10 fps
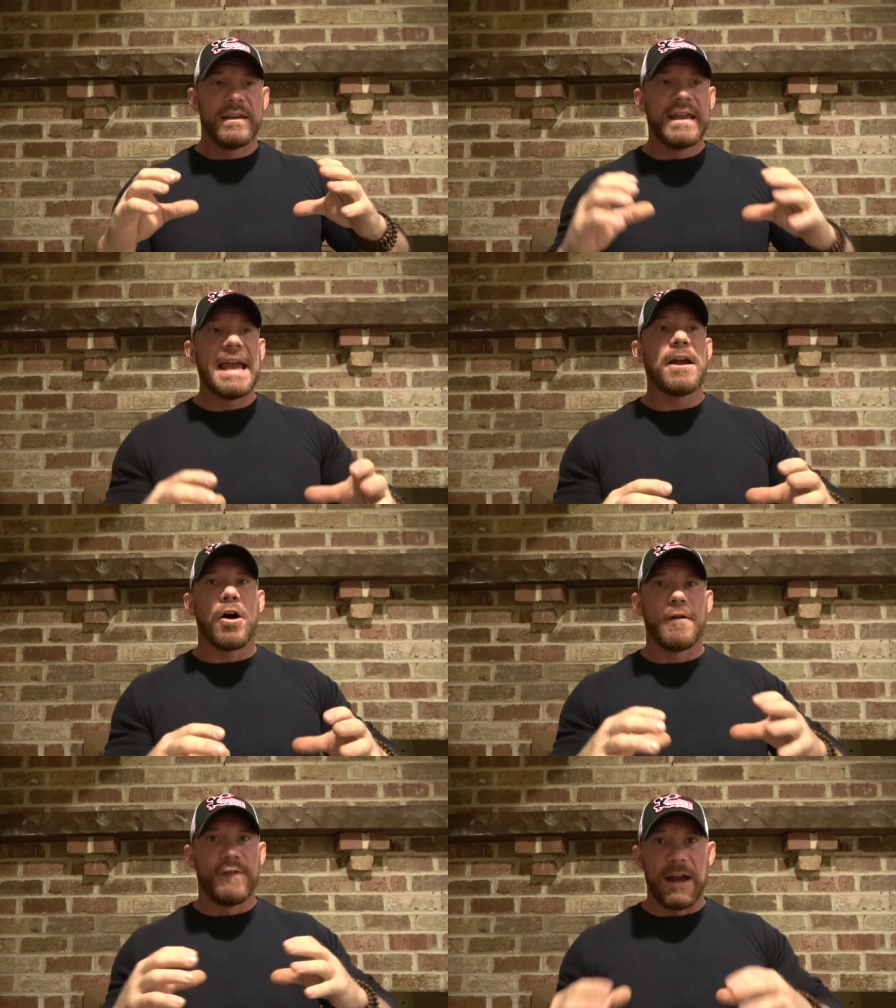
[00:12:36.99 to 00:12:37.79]
they
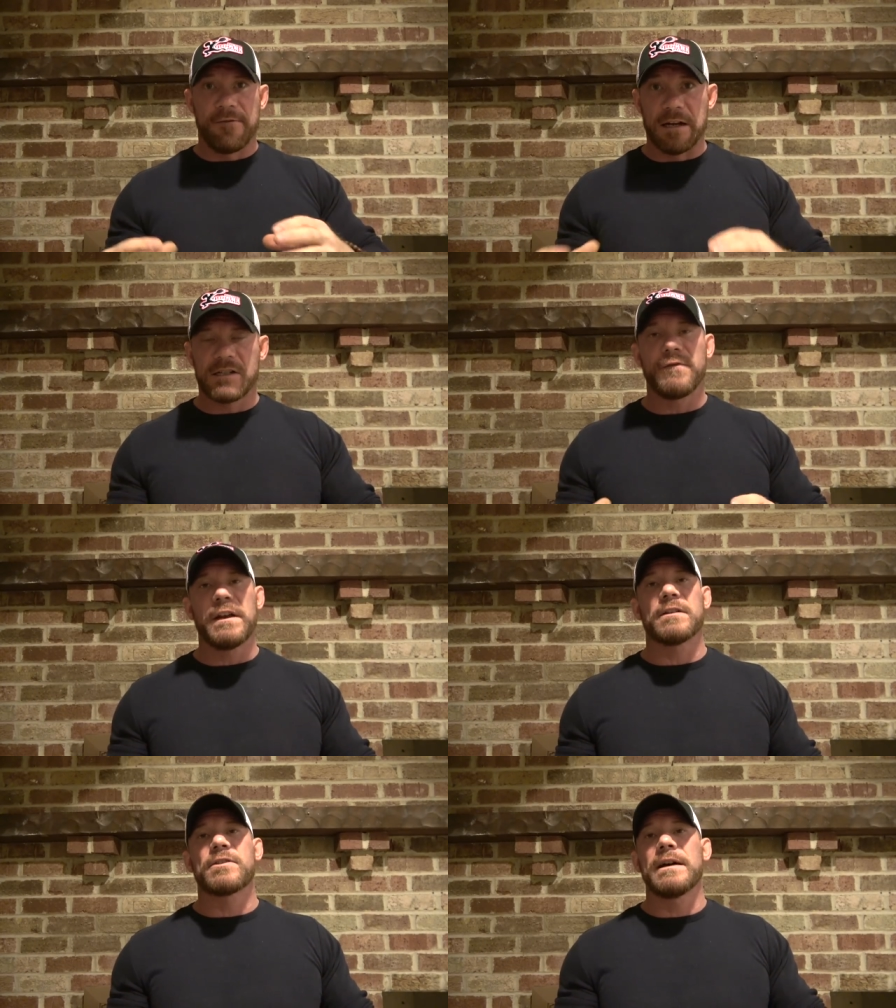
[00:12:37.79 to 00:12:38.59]
are very, very
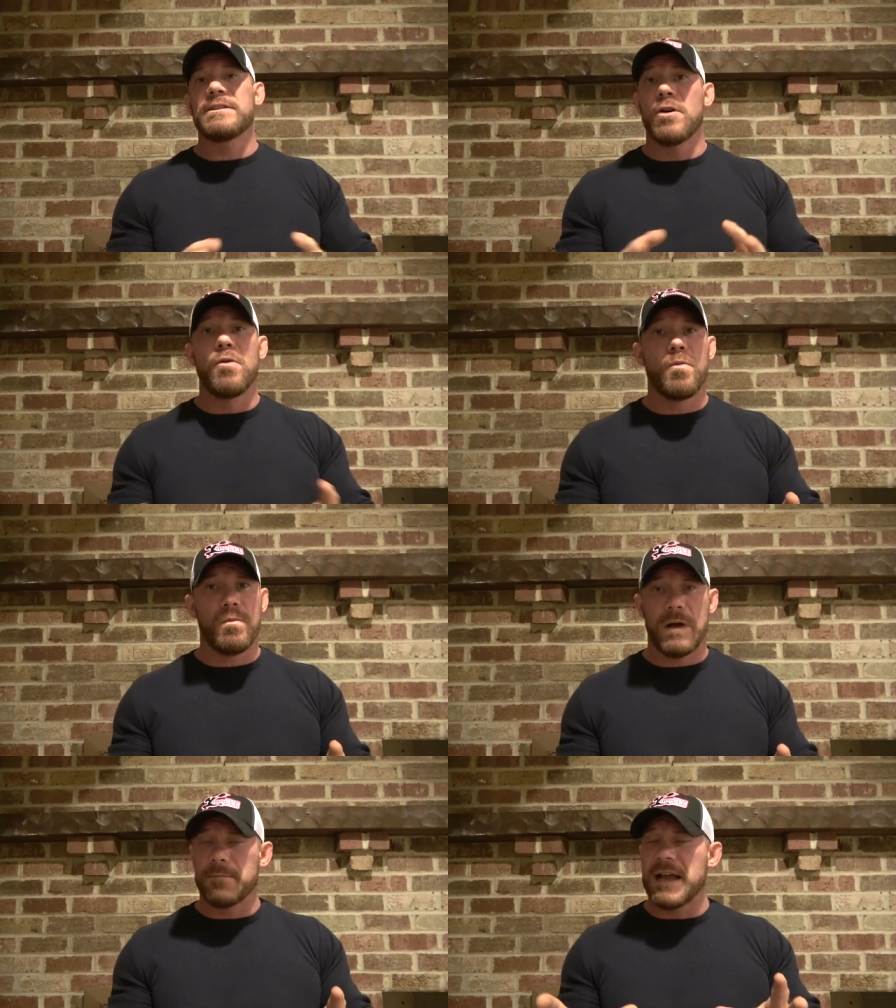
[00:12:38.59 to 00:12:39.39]
severe. So I don't,
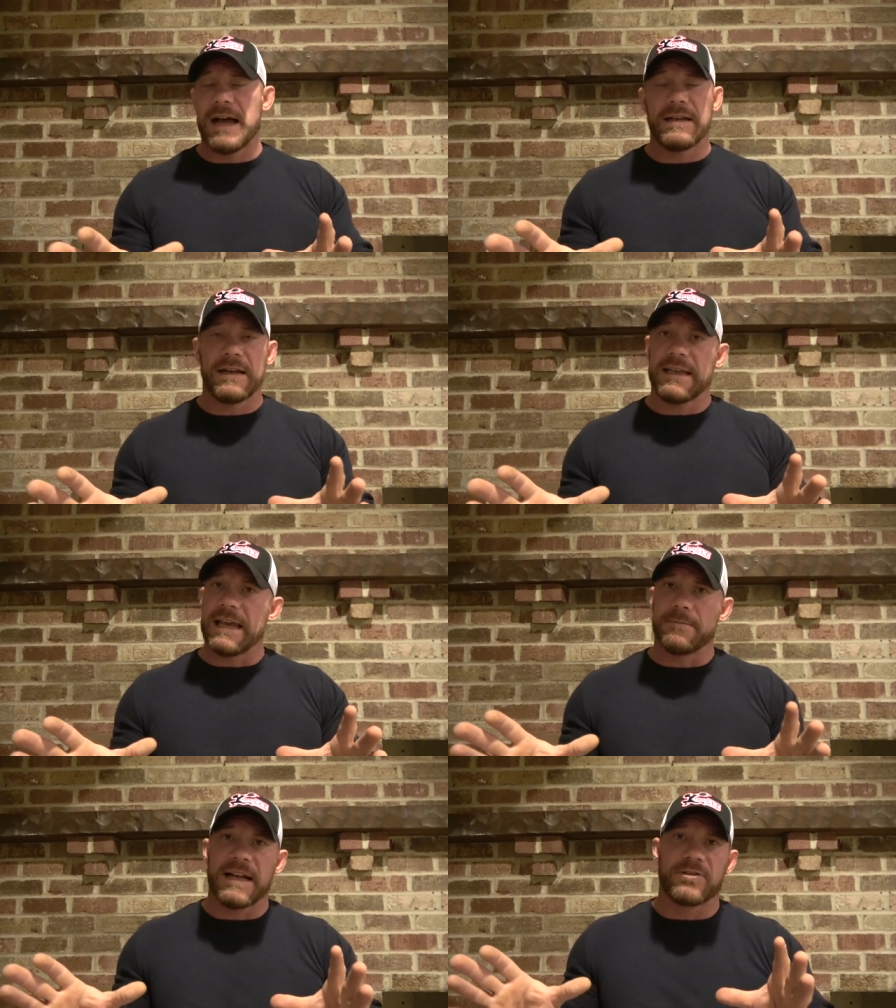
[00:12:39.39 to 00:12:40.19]
I'm not,
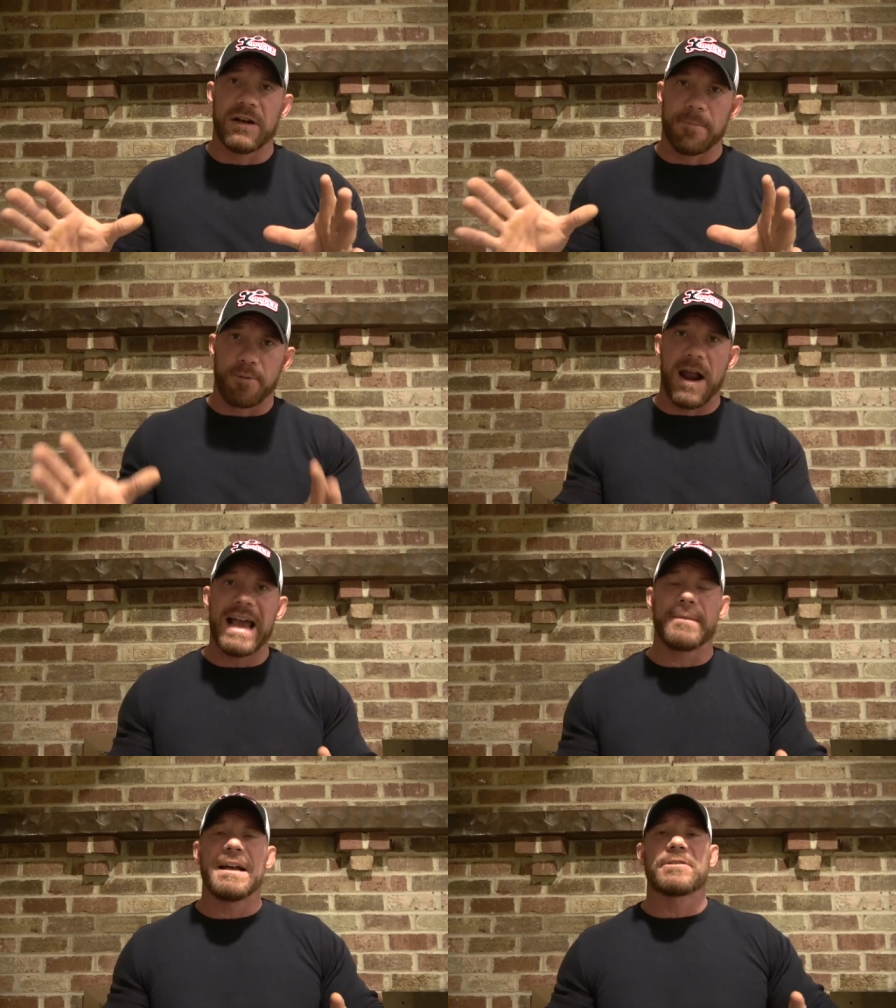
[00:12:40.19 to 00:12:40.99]
again, I'm not trying to
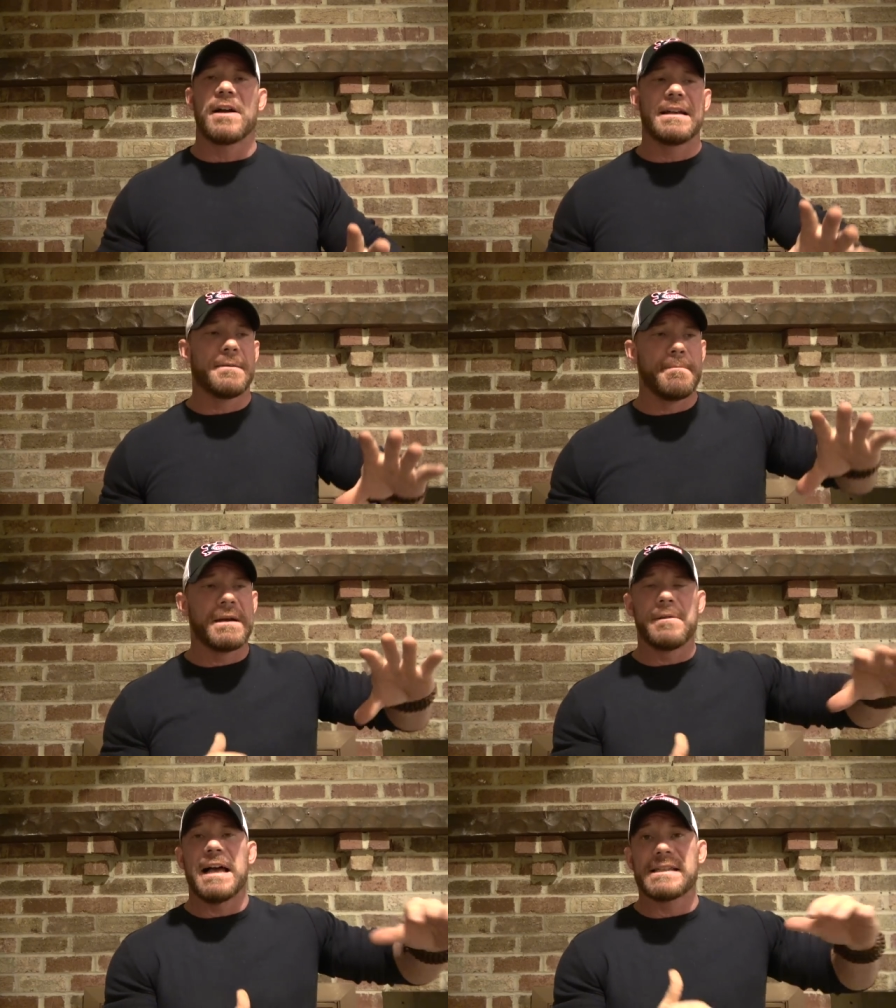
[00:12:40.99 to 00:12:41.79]
brag, I'm not trying to
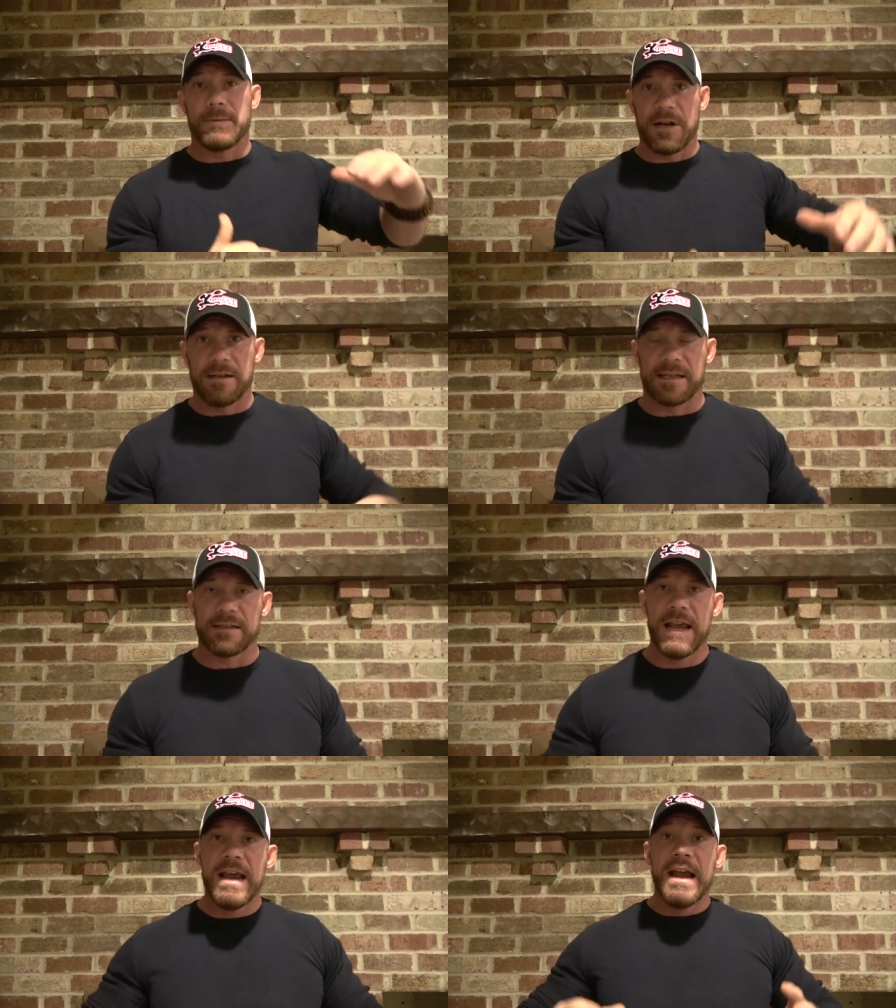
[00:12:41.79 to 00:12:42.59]
minimize someone
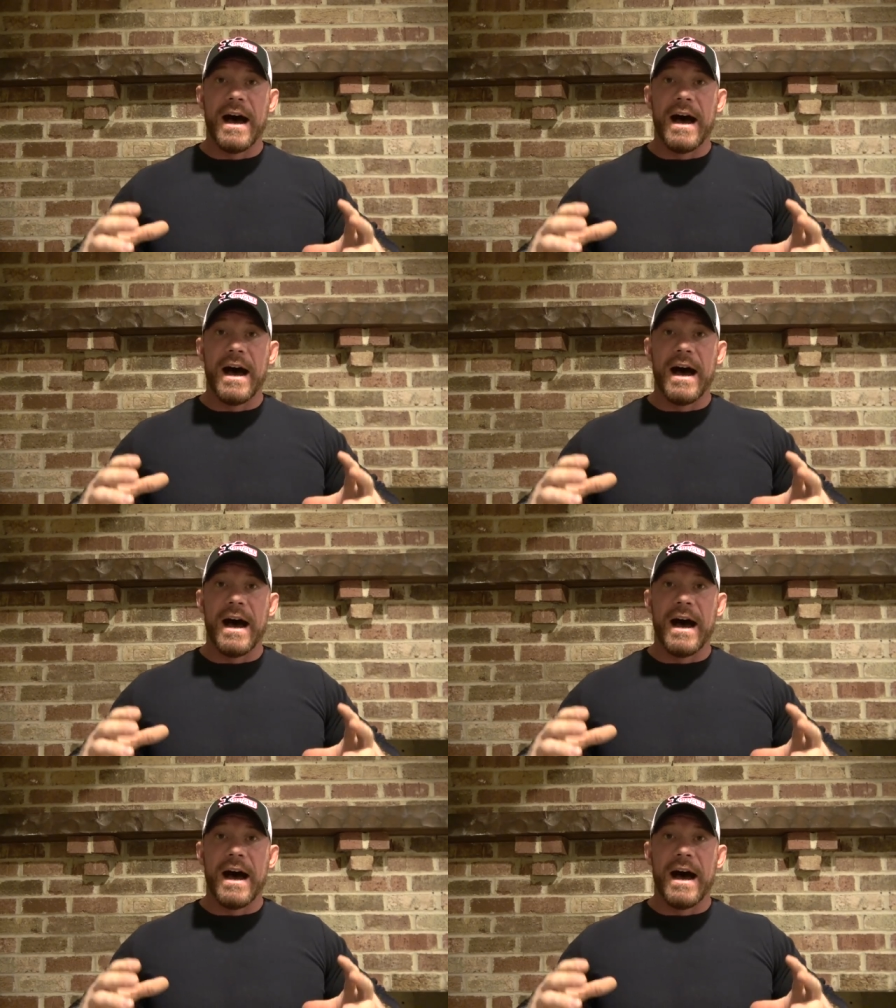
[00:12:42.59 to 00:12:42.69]
else's.